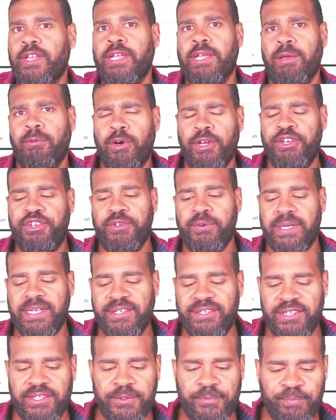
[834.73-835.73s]
what do I
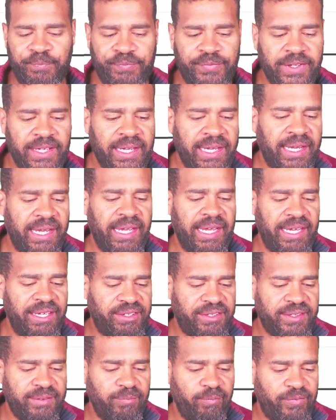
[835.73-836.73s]
do? Is
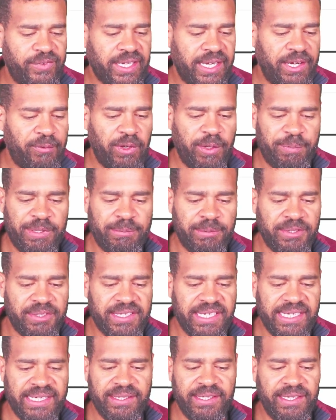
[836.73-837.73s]
kind of where people
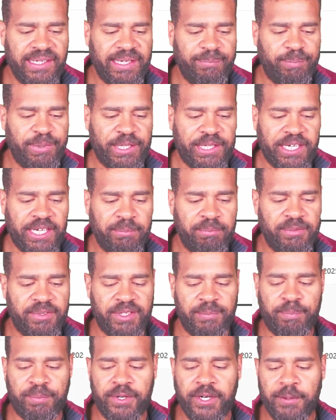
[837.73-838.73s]
stand, and it becomes
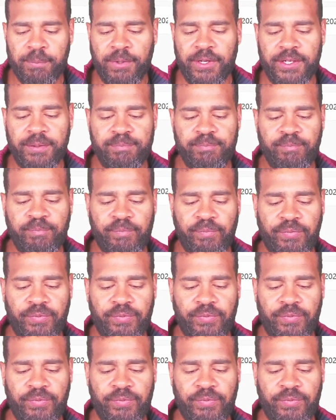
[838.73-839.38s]
a problem